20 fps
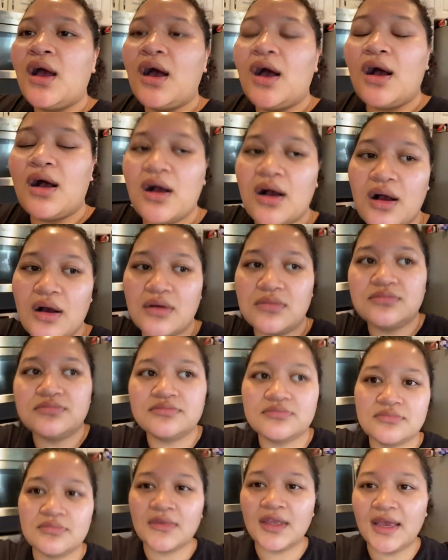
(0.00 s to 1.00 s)
And
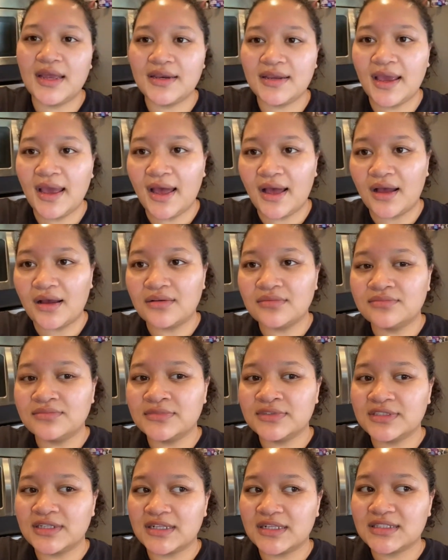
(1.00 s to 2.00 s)
yeah,
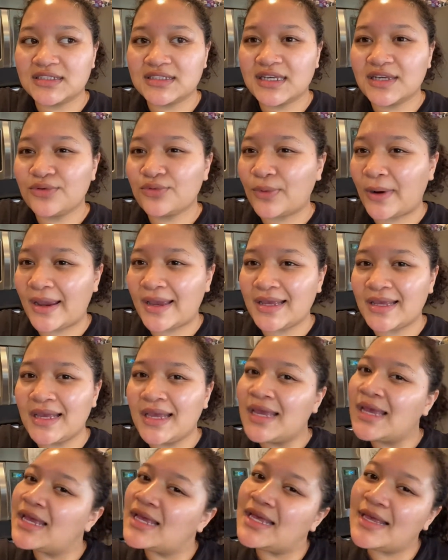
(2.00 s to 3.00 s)
so let's get right
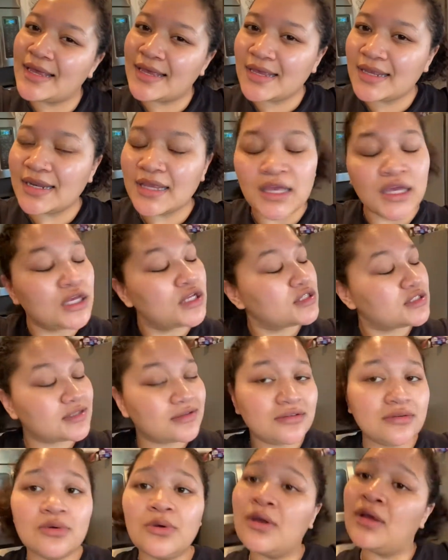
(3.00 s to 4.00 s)

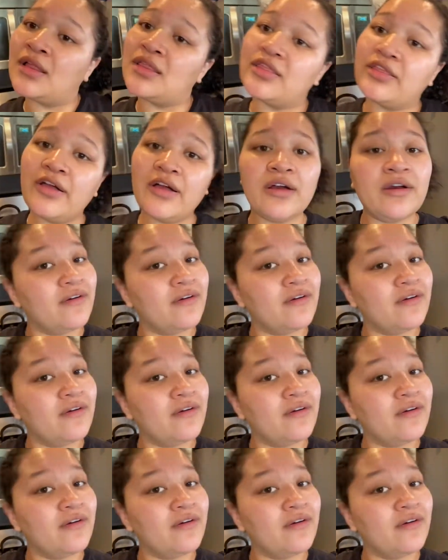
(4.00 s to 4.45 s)
into the